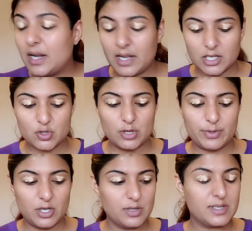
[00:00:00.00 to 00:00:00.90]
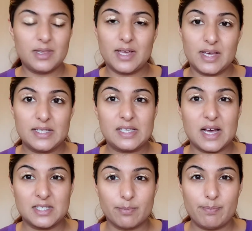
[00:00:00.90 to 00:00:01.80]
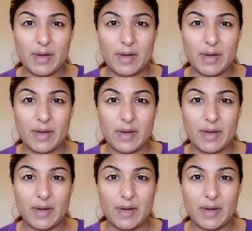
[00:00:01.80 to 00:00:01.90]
literally be using this as a